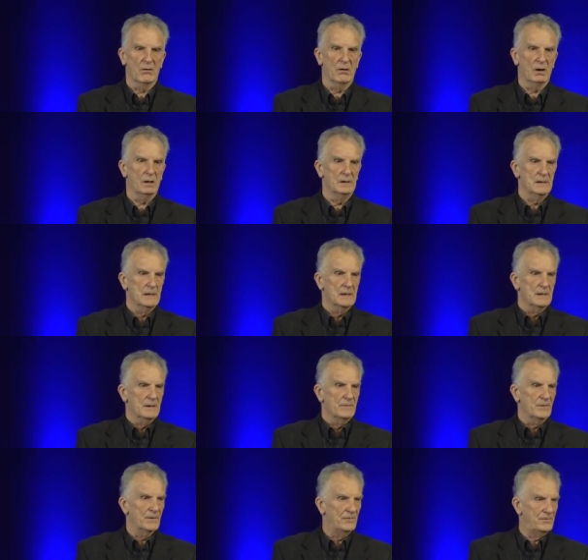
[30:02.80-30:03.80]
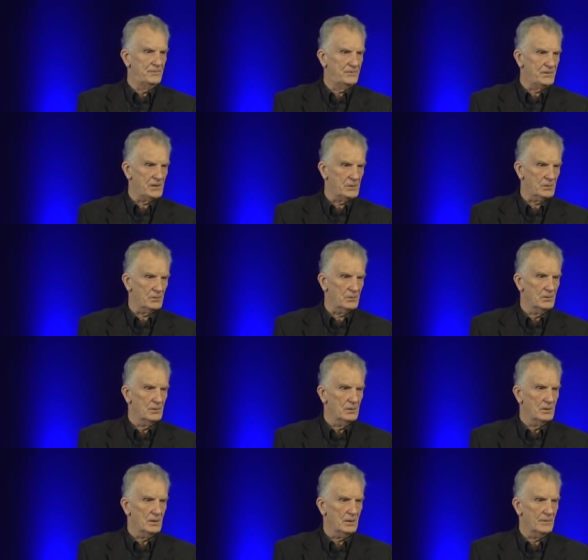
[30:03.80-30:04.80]
awe. The fear
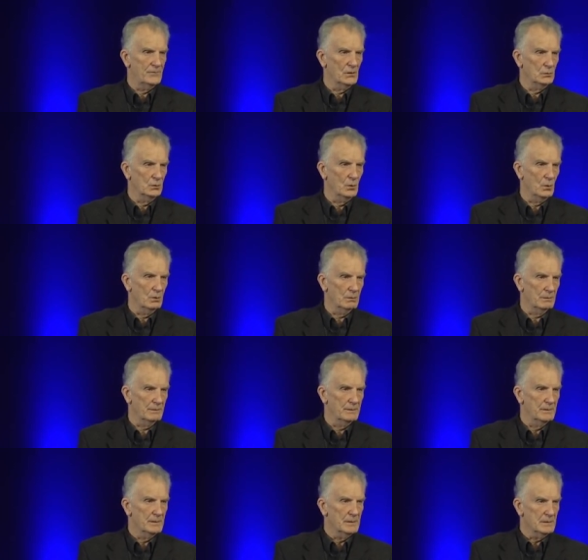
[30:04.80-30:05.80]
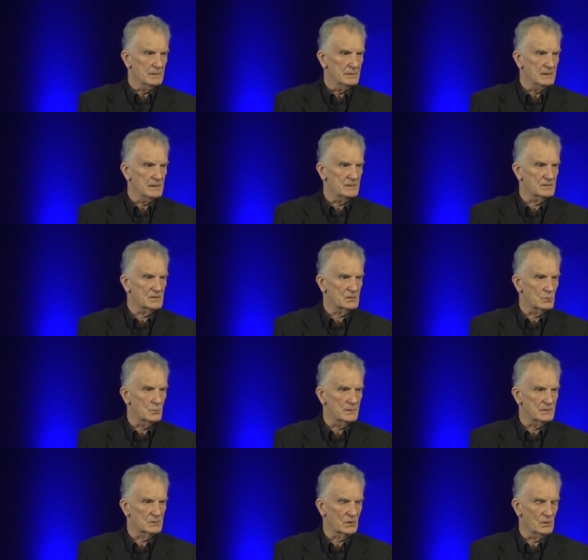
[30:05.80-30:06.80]
of the Lord needs to
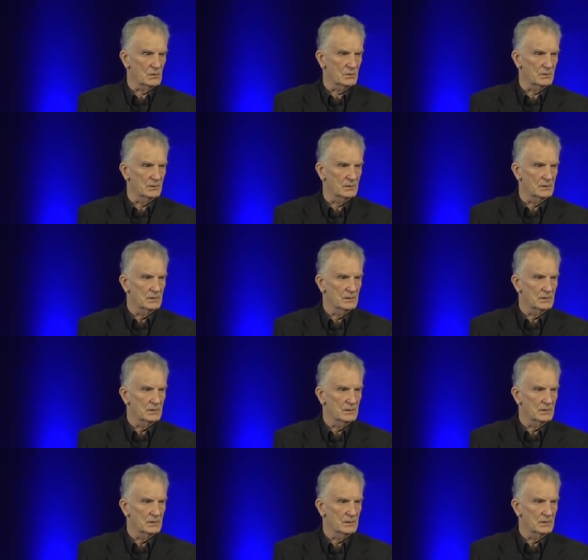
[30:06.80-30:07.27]
return